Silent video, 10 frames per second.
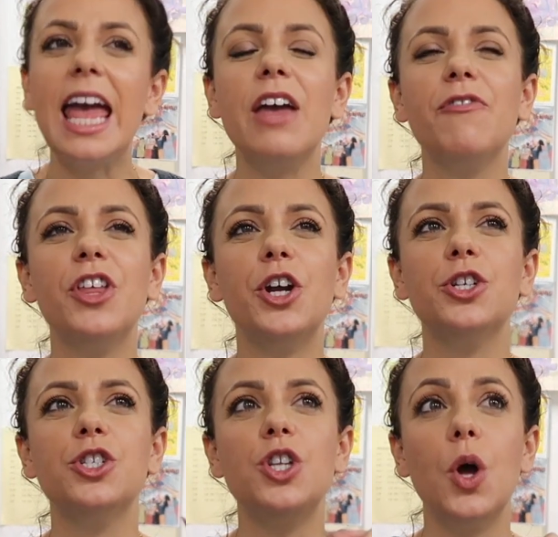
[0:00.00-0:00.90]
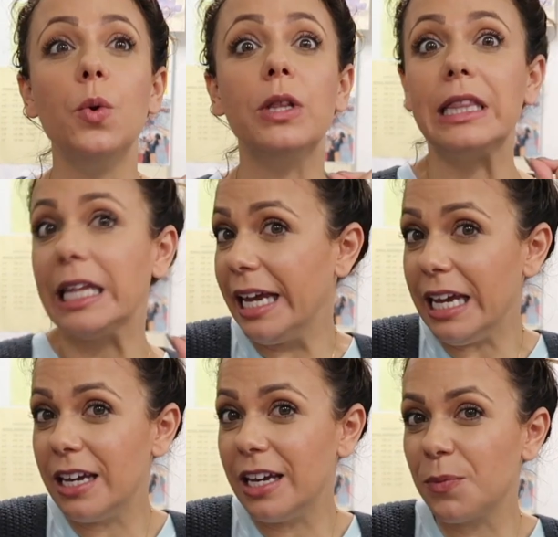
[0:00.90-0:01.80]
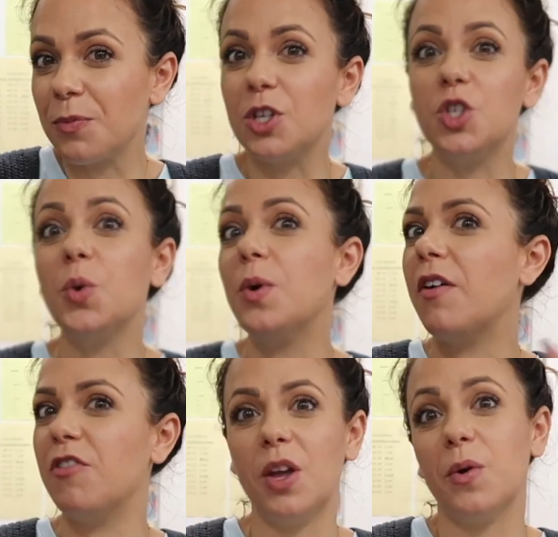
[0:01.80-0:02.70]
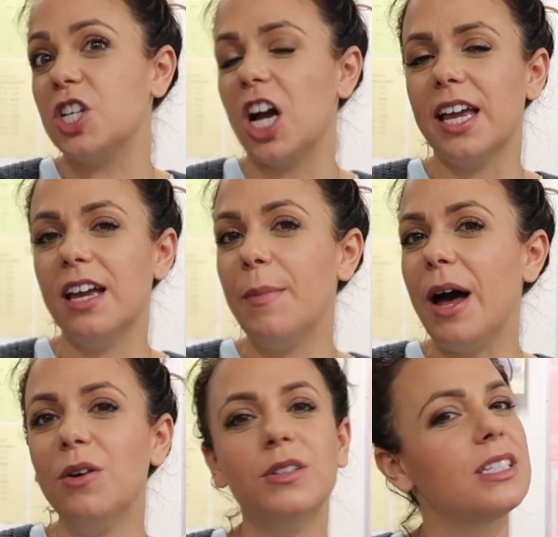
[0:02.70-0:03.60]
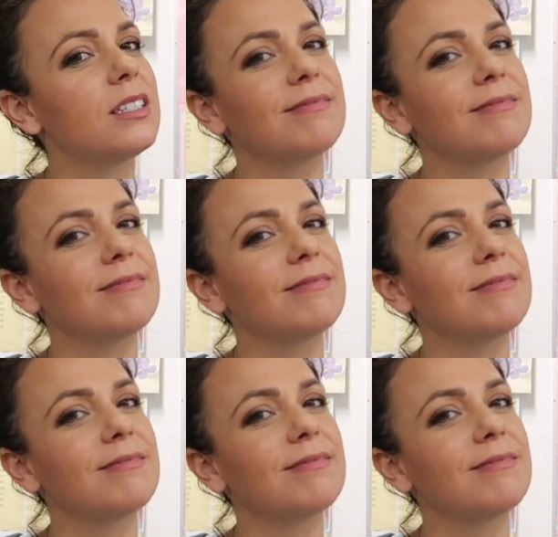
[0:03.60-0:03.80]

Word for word: If there's no link to whatever they were talking about,